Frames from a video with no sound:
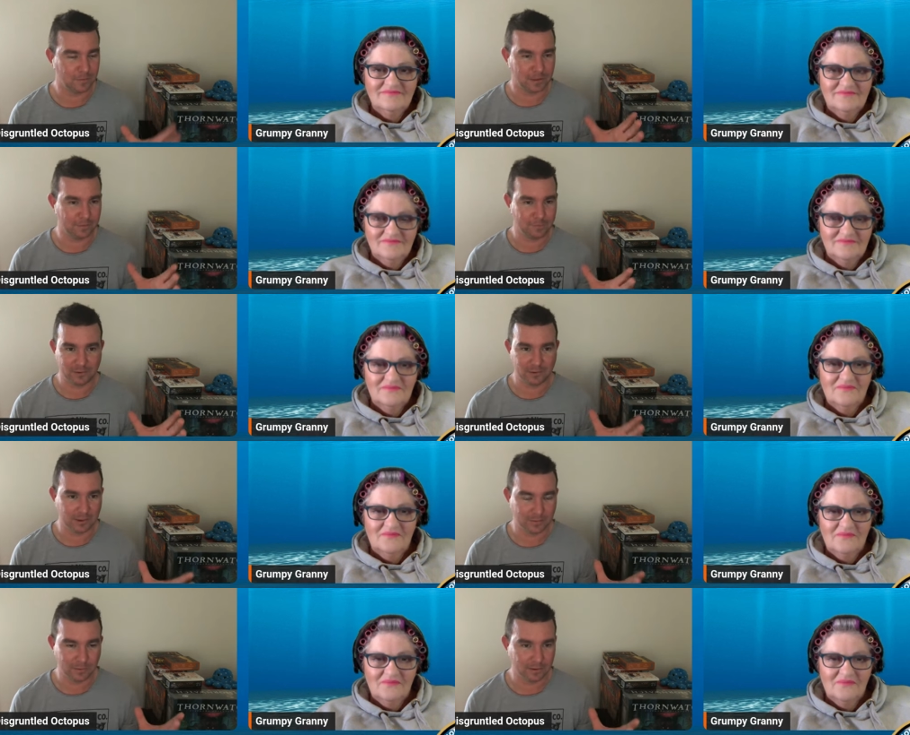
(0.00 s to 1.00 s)
Speaker 1: if they're
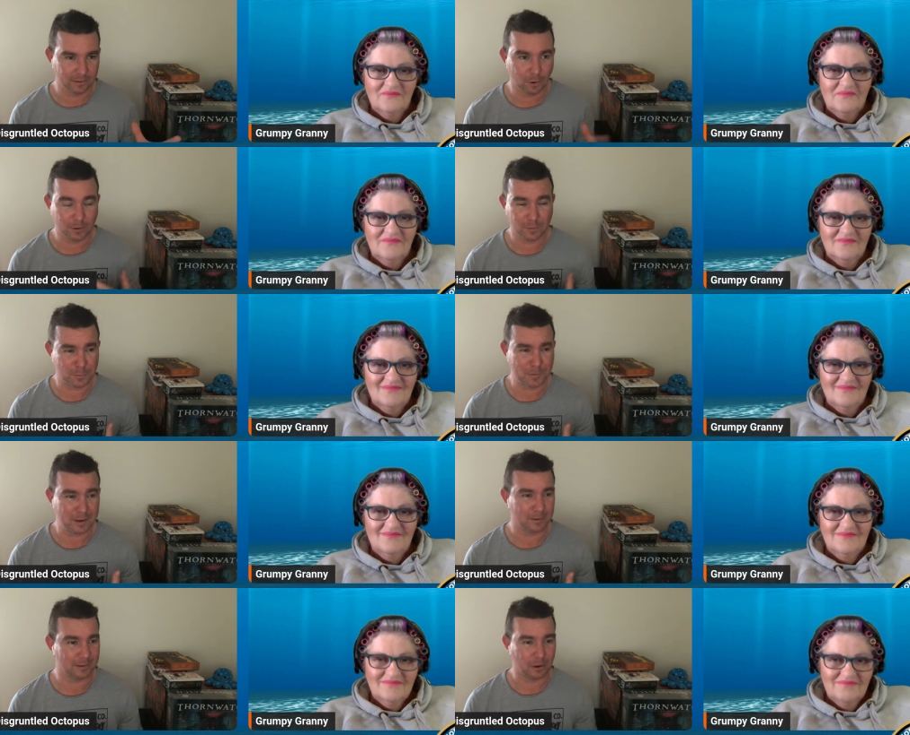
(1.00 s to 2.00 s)
fudging their figures or not, because to
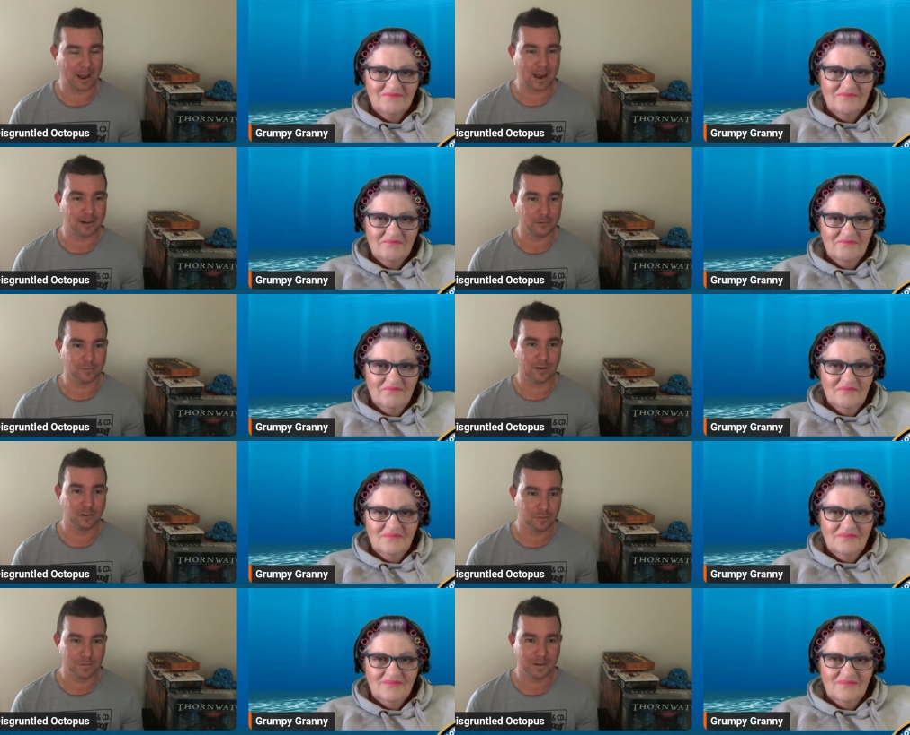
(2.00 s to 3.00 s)
me it's a lot harder to
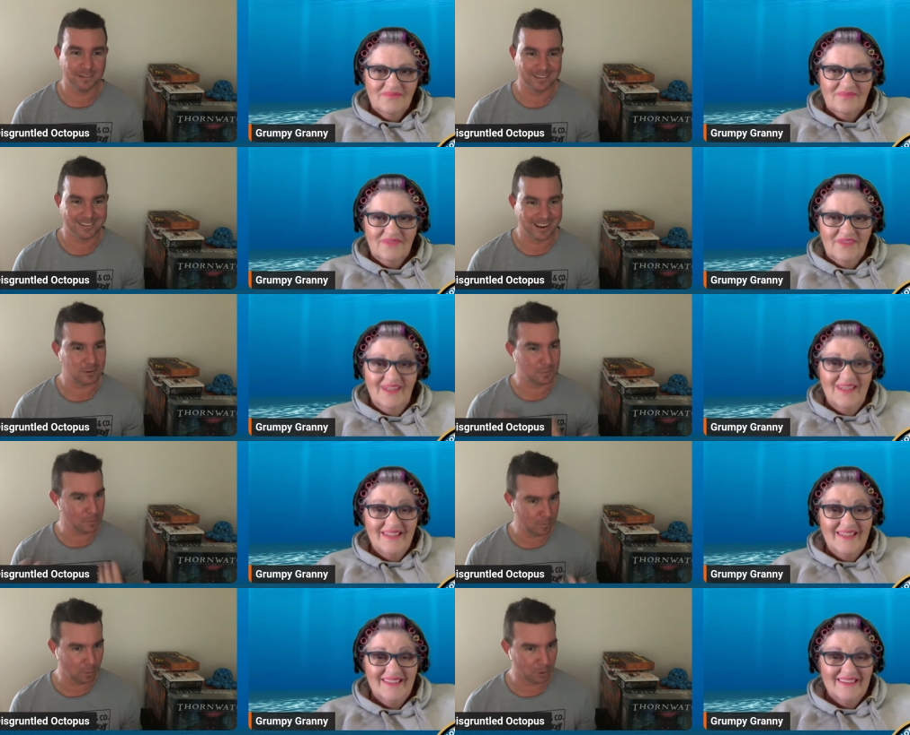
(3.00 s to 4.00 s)
fudge your figures than to actually
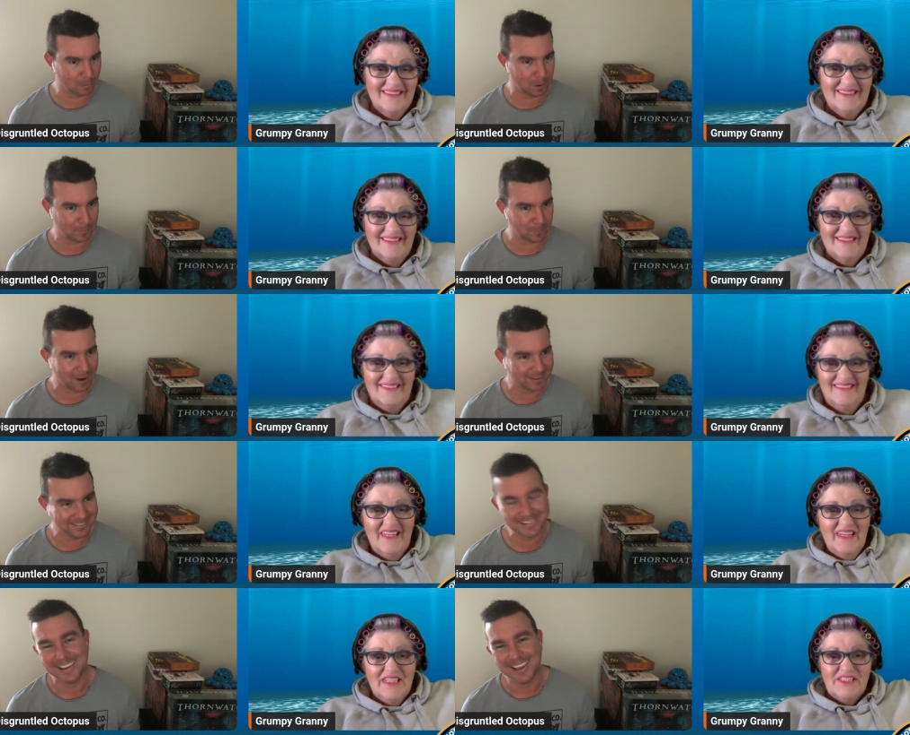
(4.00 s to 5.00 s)
report a couple
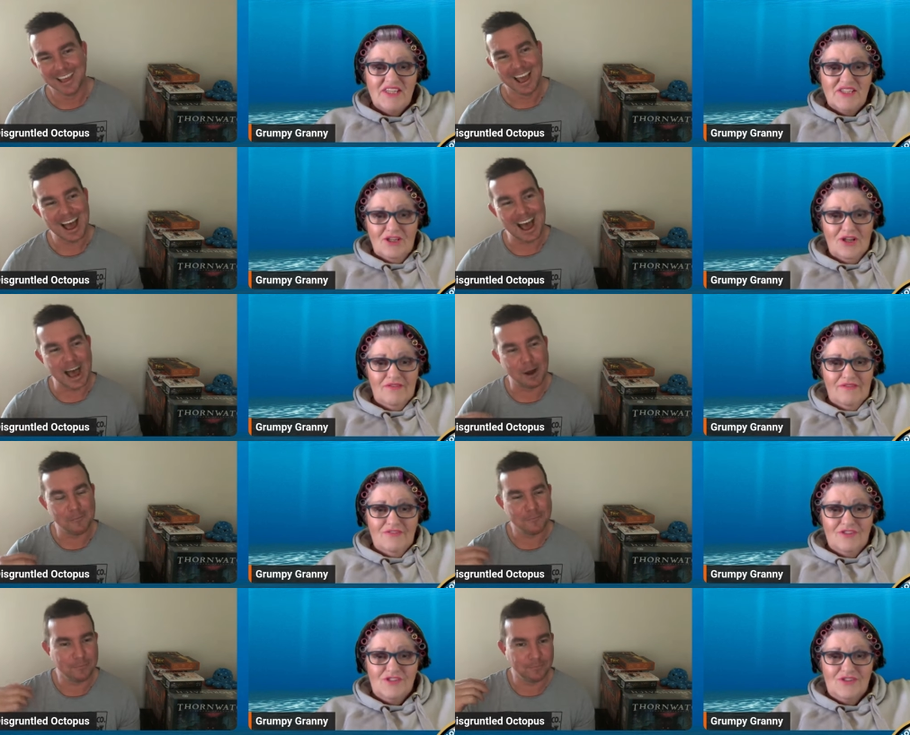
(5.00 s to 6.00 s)
ones. It takes a lot of um,
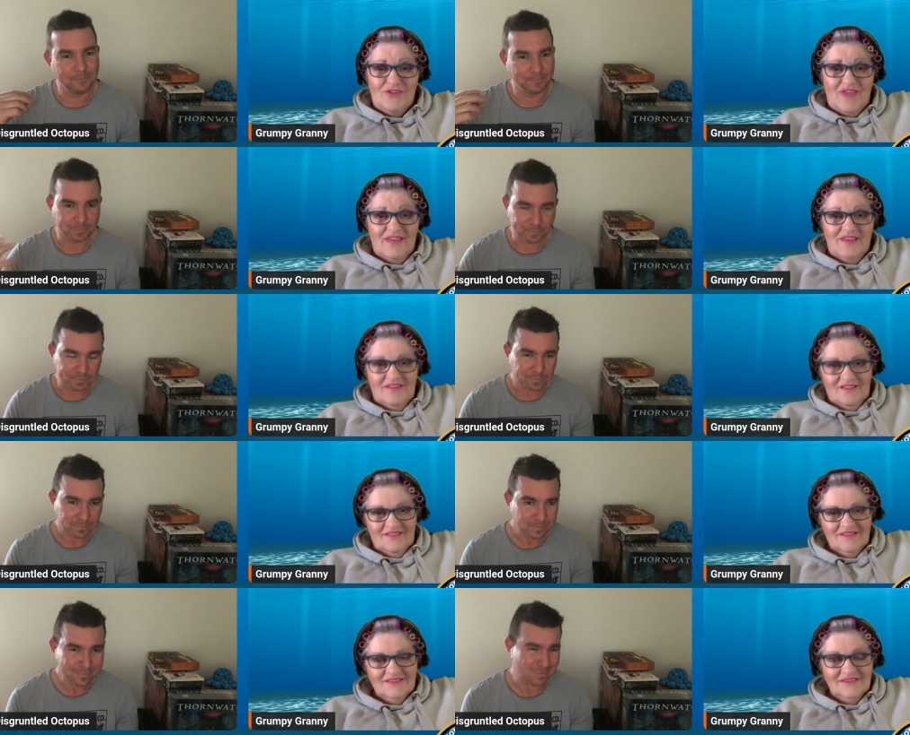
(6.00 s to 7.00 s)
effort to
Speaker 2: do that, you know.
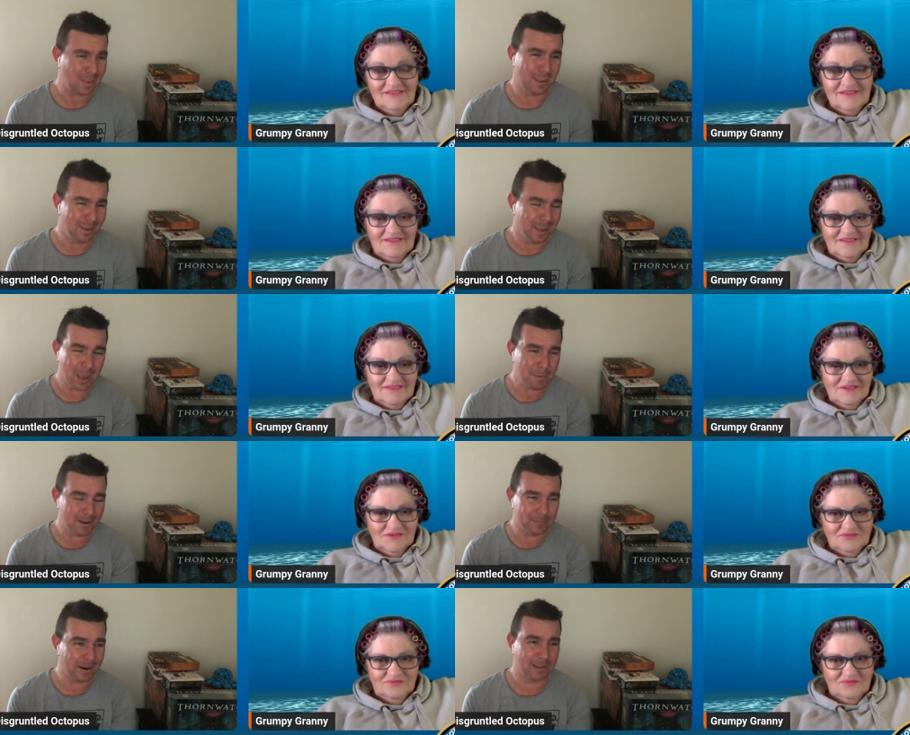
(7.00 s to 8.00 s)
Speaker 1: Yeah,
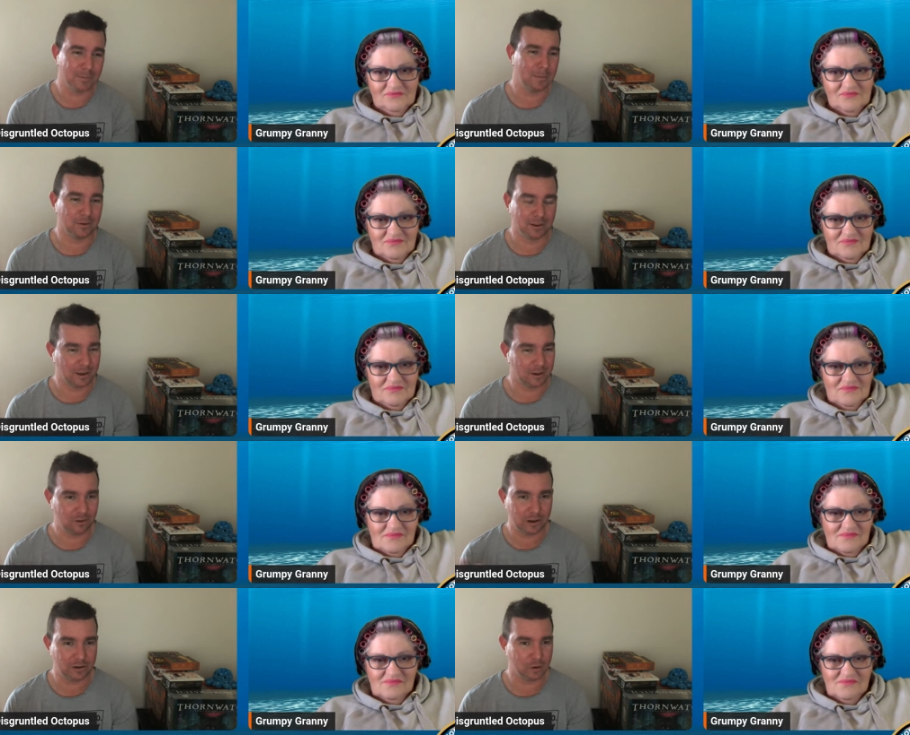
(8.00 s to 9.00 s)
but but other people like you know
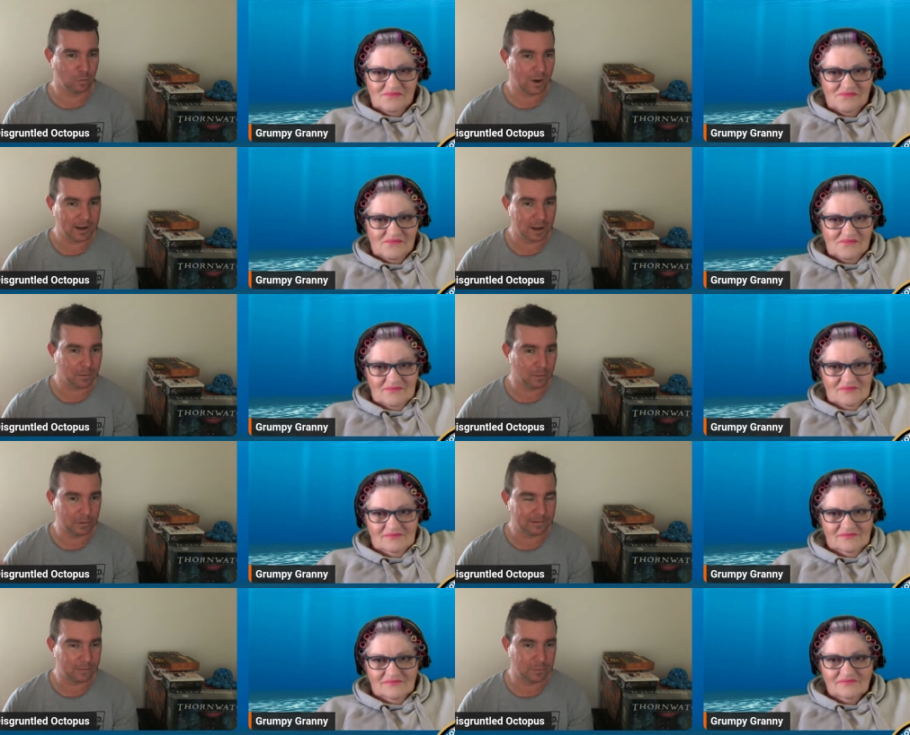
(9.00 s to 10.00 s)
Judder and Wayno and all
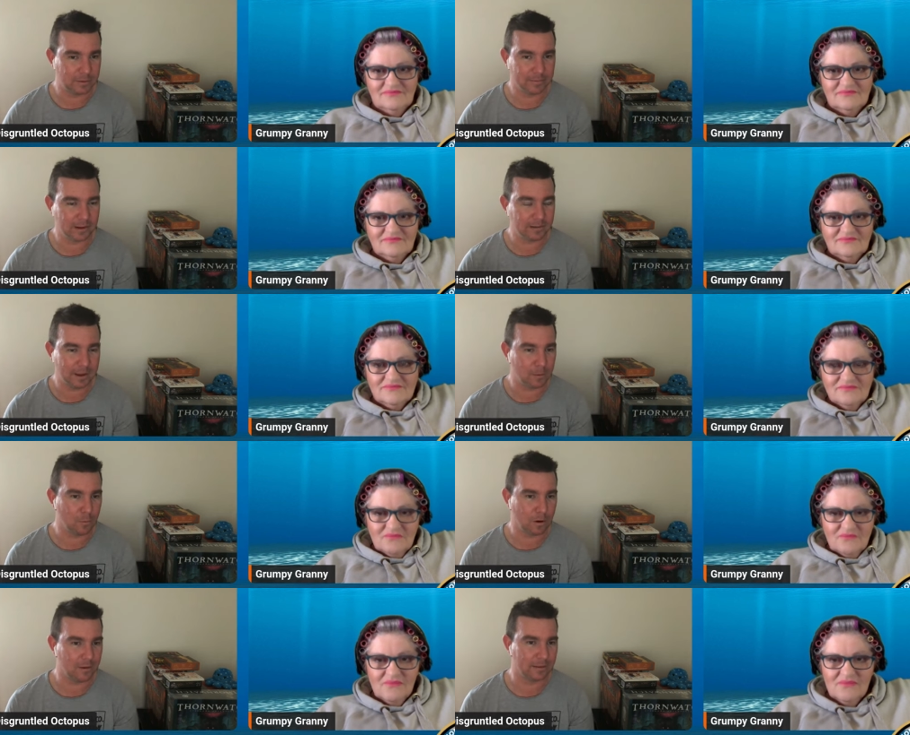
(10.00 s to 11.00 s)
these different things, they just keep
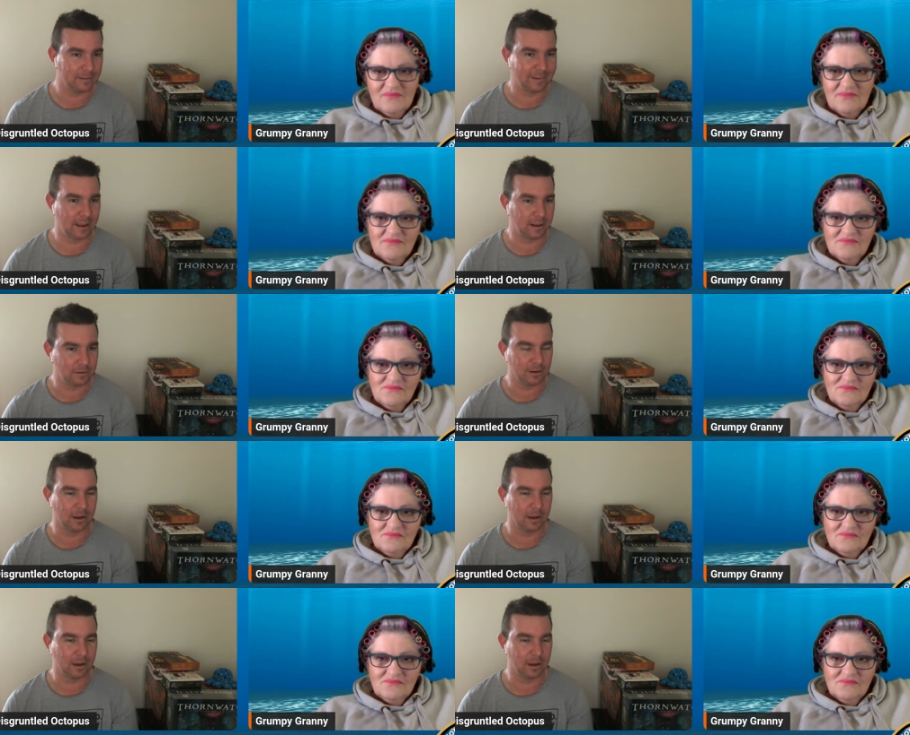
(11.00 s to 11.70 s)
quiet. They just say, "Hey, look, you